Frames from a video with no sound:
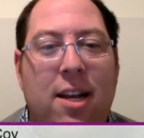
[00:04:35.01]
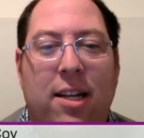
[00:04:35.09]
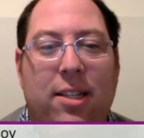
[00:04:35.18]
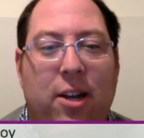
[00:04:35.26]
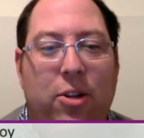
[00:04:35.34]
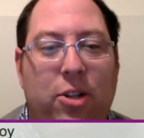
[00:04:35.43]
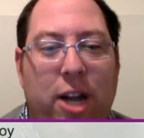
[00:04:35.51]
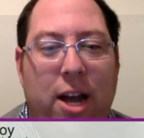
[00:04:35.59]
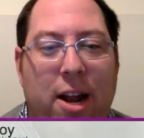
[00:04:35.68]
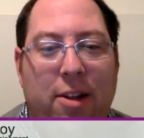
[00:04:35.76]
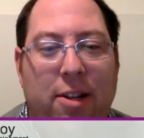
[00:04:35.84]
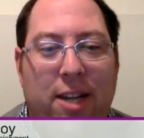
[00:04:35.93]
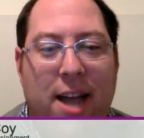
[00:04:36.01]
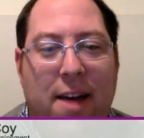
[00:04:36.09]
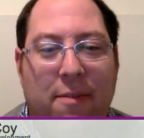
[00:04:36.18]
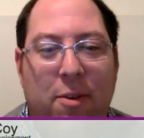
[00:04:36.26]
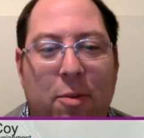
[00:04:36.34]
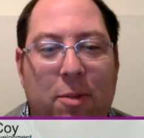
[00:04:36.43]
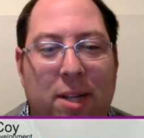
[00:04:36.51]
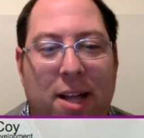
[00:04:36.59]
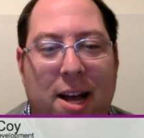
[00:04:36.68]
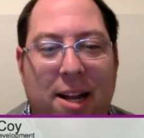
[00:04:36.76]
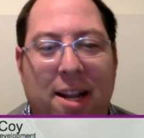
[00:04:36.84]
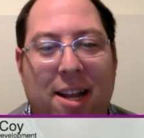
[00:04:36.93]
so shout out to Alpha
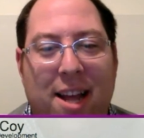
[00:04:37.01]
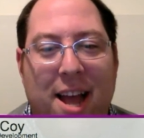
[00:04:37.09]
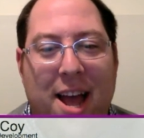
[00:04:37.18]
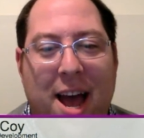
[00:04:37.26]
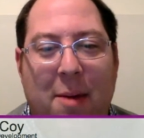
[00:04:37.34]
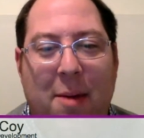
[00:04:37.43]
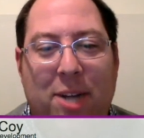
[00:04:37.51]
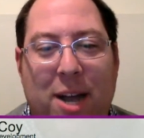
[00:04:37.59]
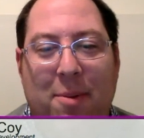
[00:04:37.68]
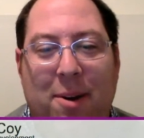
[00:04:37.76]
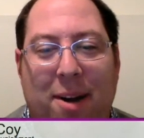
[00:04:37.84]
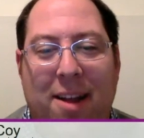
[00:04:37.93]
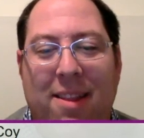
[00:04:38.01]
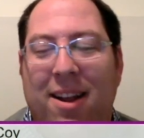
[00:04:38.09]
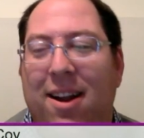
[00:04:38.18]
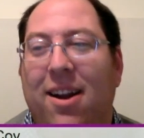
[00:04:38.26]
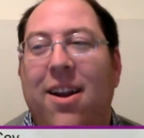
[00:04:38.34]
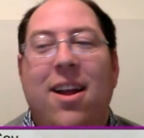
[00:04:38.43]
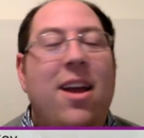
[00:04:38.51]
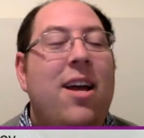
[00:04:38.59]
Upsilon chapter out there.